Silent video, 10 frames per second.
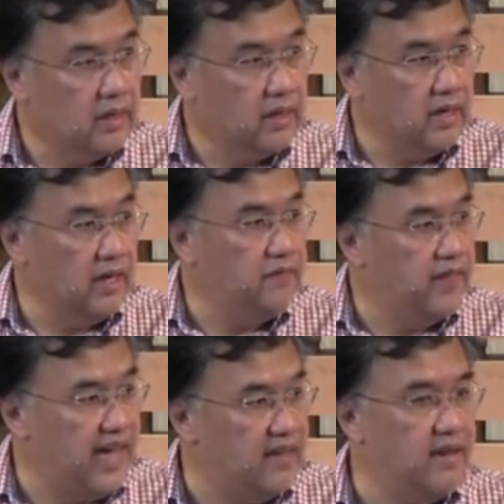And if
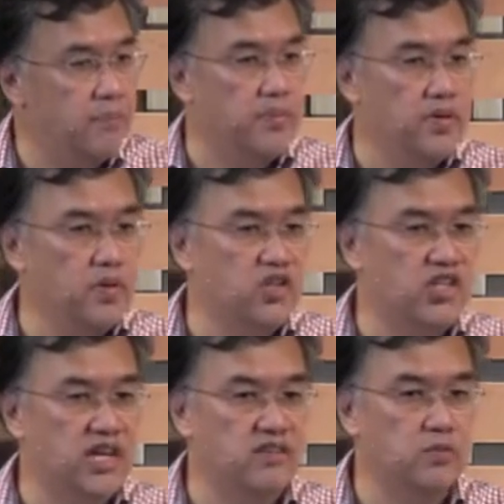that approach
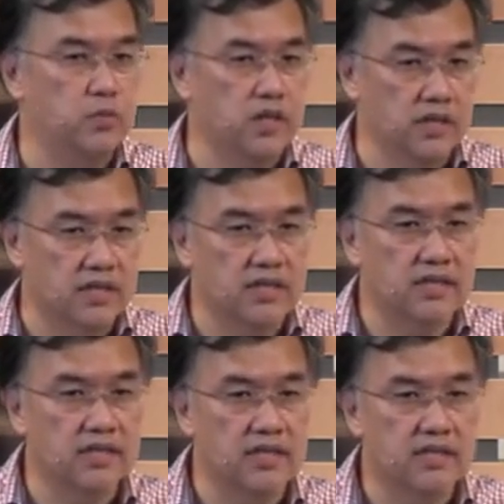doesn't work,
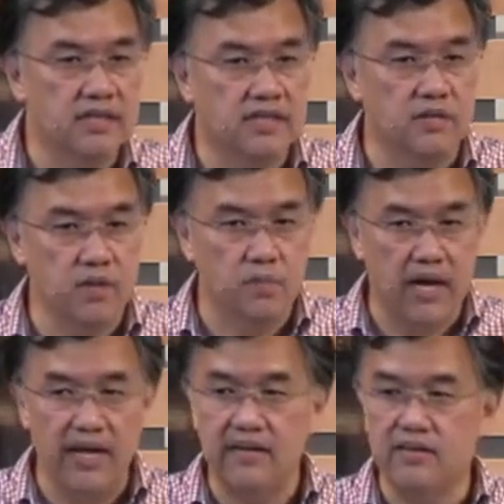the
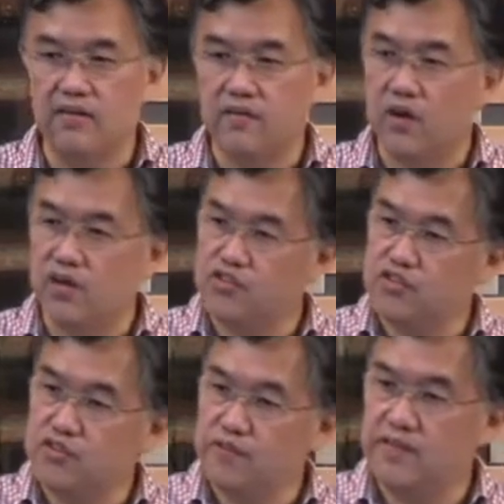reminder of God's
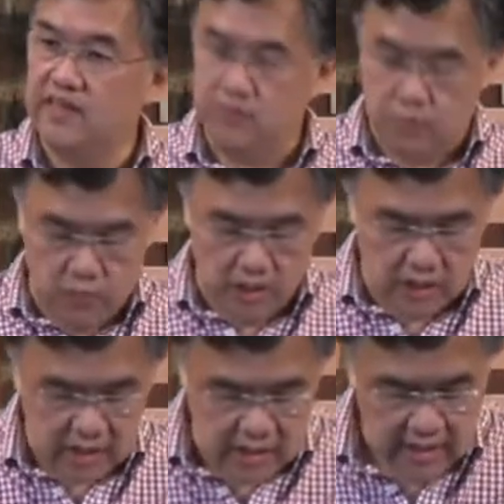truth doesn't
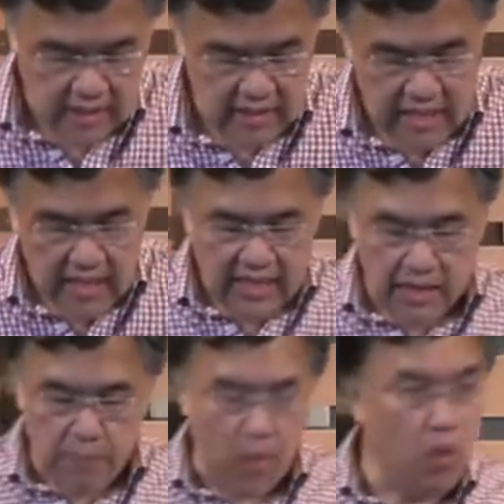work,
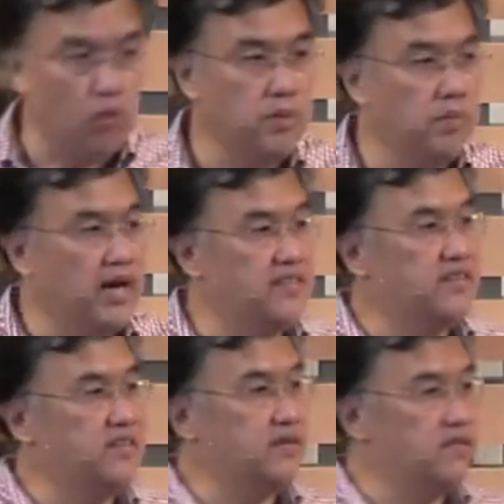then Paul reminds
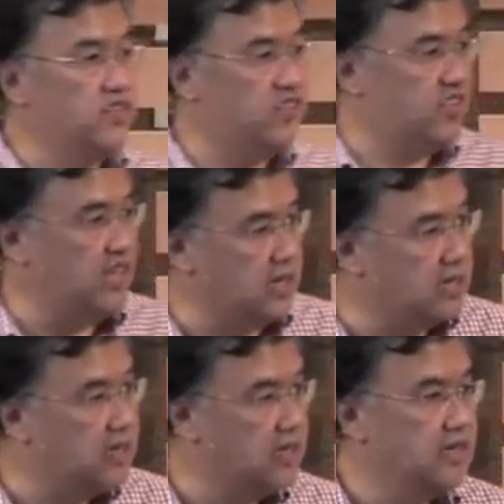us of the
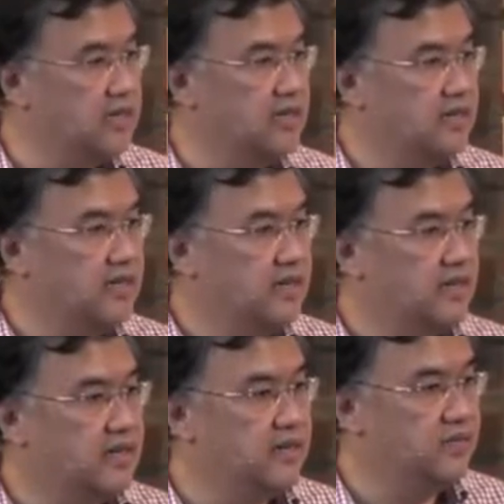stick
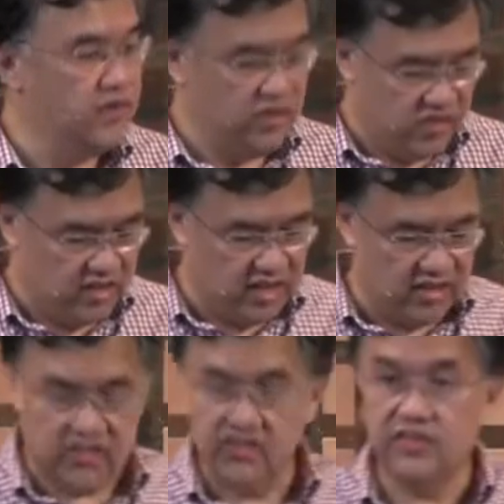in verse
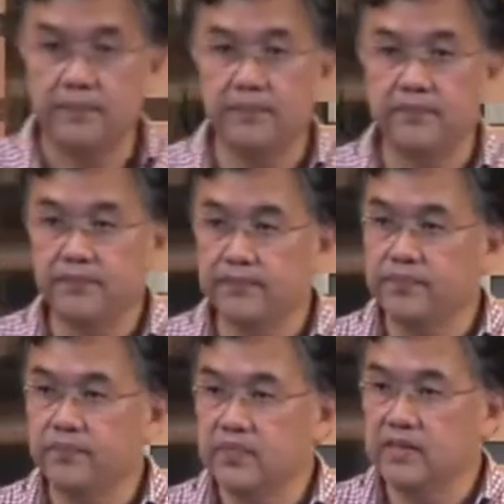6.
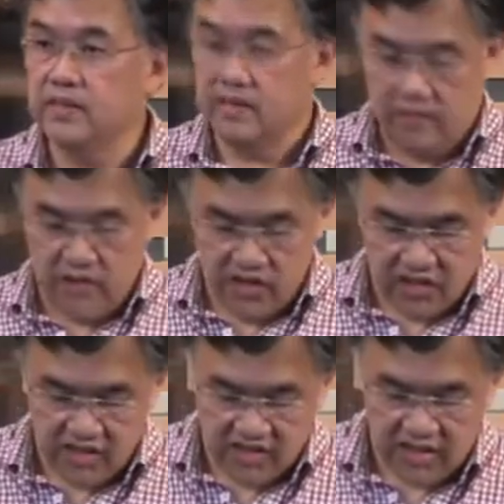Verse
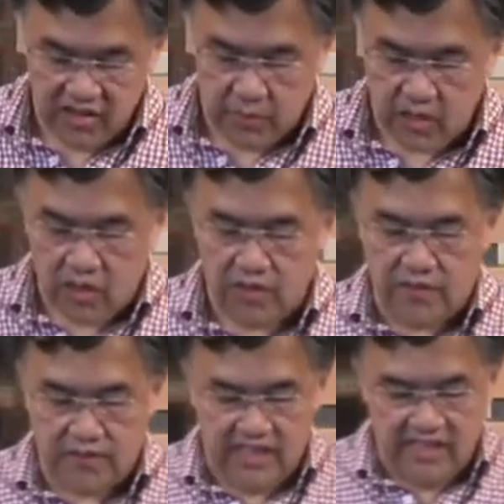6 says, because
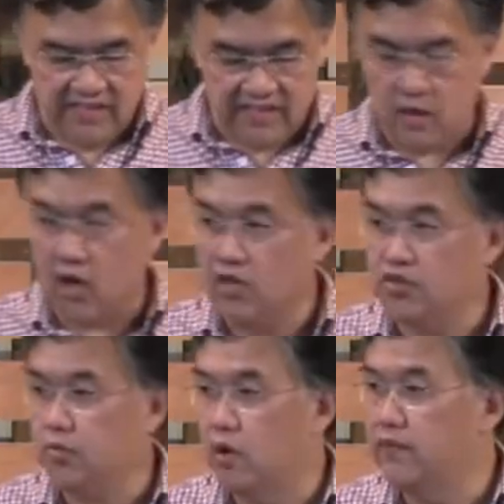of these,
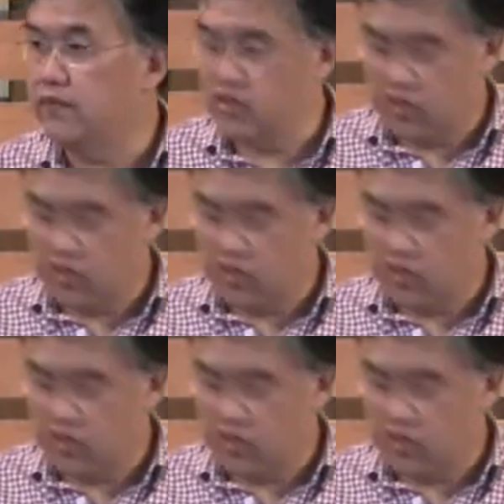God's wrath is